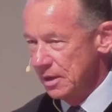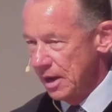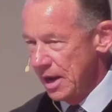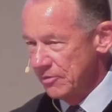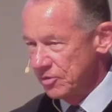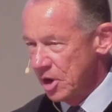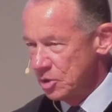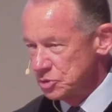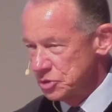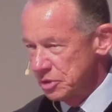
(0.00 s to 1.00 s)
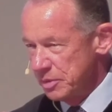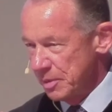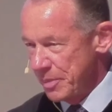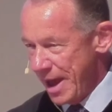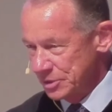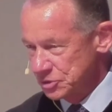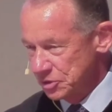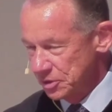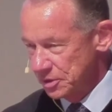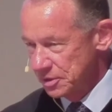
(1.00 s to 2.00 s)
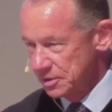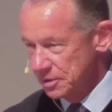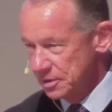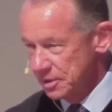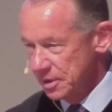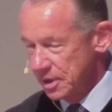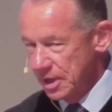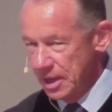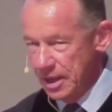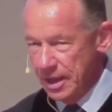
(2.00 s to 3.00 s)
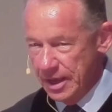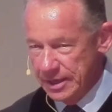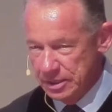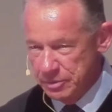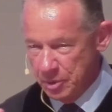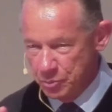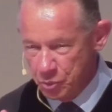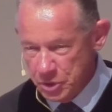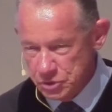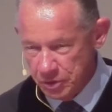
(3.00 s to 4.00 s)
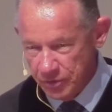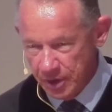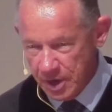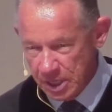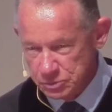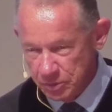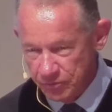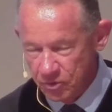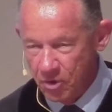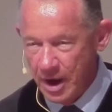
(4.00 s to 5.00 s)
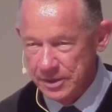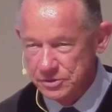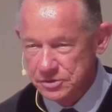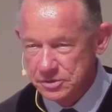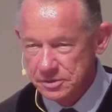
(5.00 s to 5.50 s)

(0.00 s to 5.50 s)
I have called you to be a pastor and to be a preacher of the gospel of Christ."